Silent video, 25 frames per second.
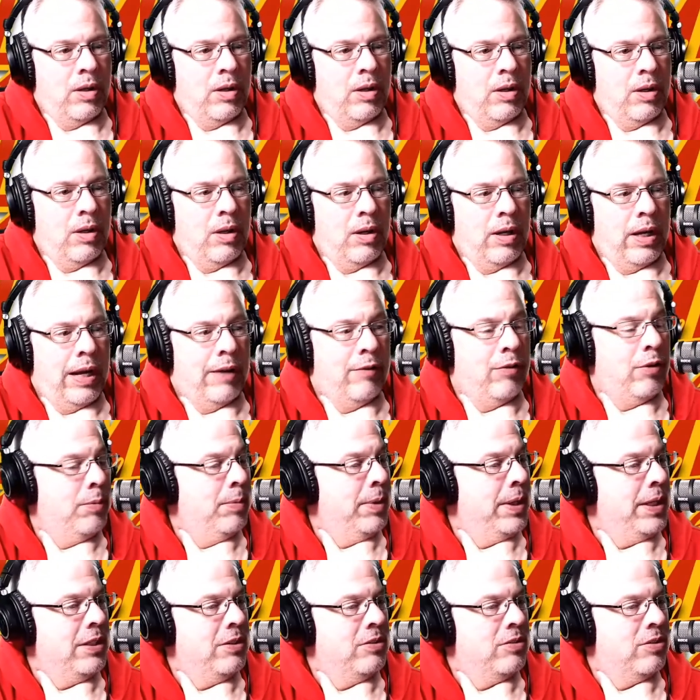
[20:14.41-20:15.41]

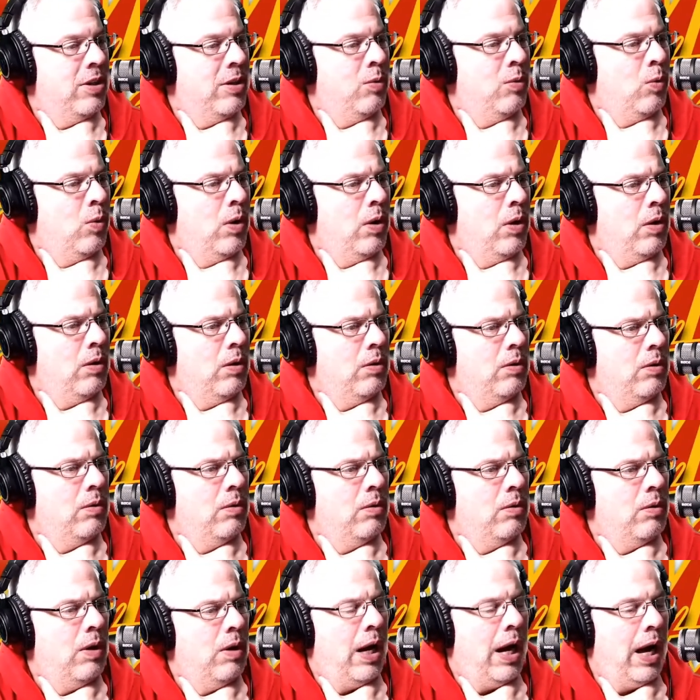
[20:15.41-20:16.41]
everybody said, well,
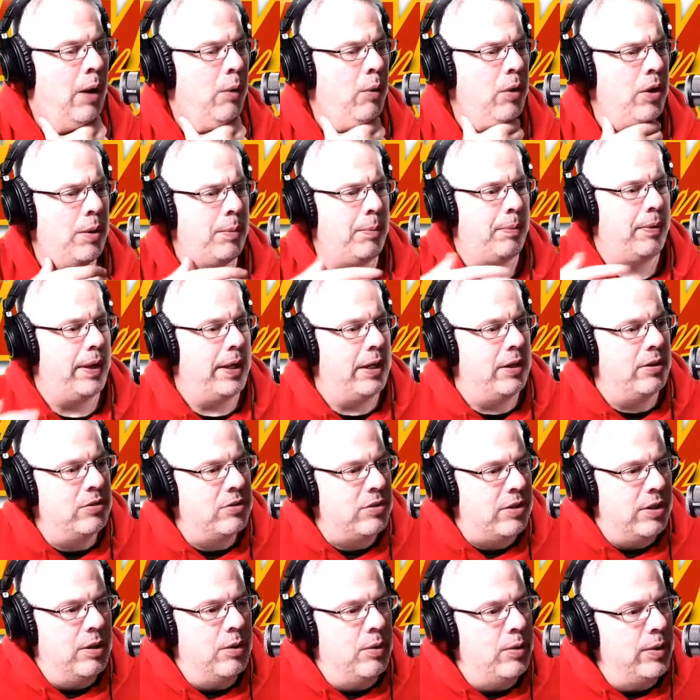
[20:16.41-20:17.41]
how are the players
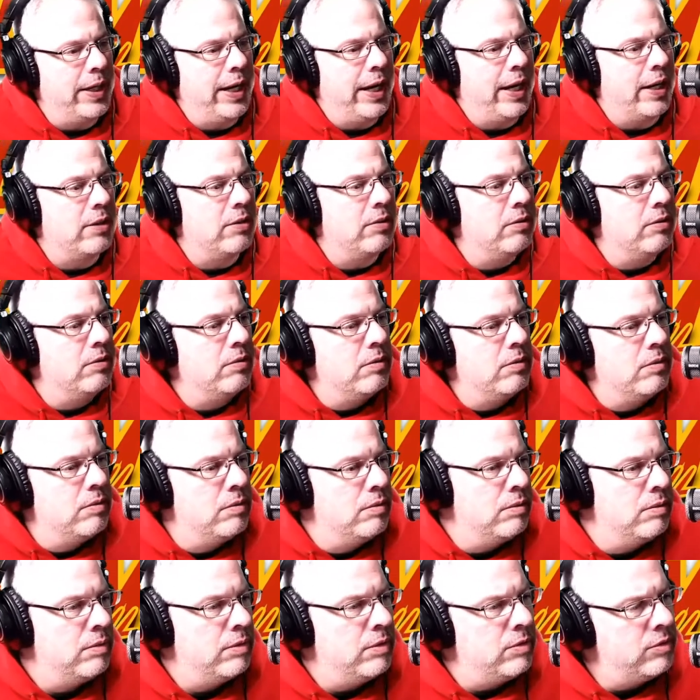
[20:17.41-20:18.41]
going to react?
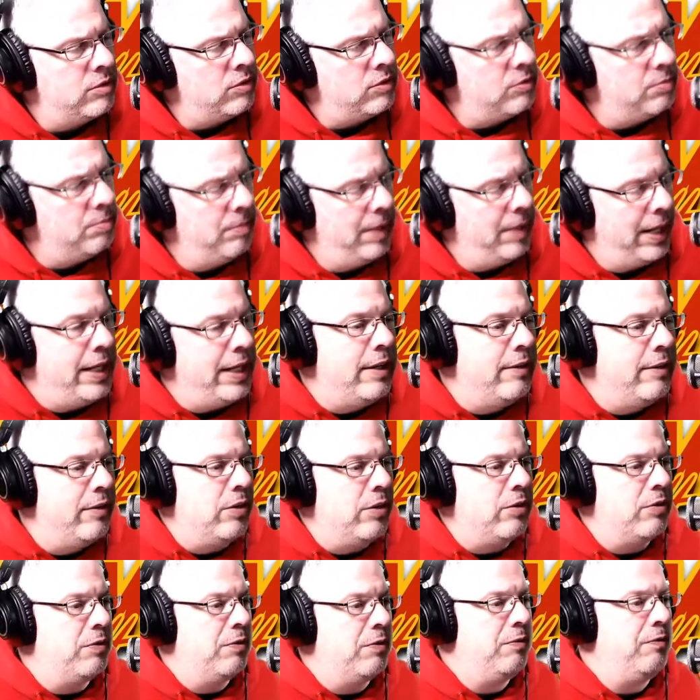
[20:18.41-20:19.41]
This is many of their
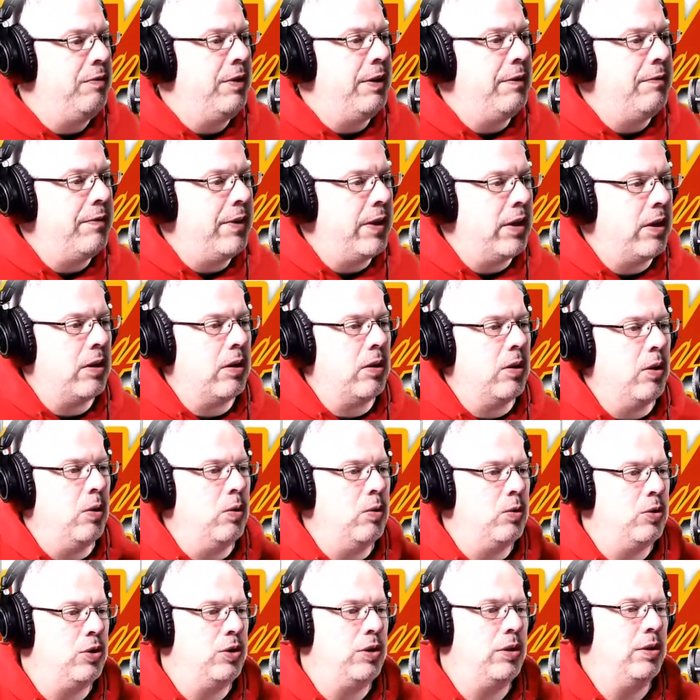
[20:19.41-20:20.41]
5th
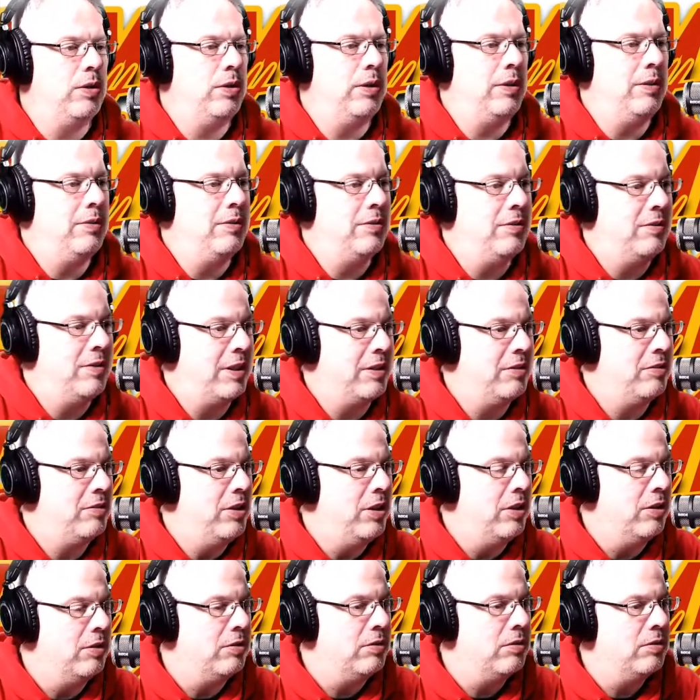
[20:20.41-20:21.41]
coach in 6
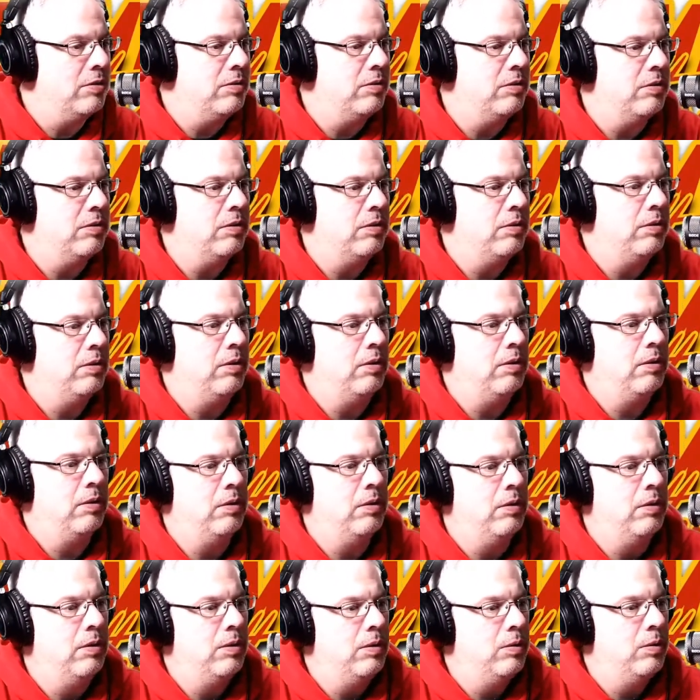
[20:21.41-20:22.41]
years,
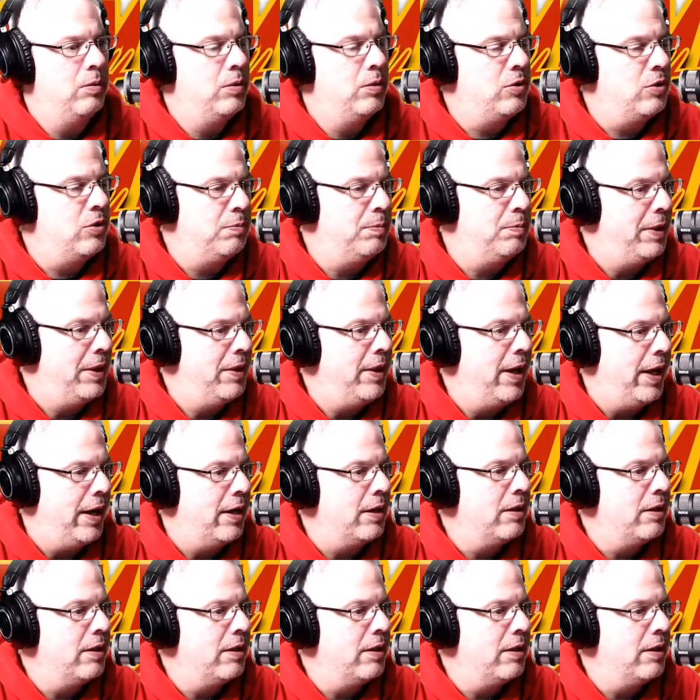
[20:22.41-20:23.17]
which is pathetic.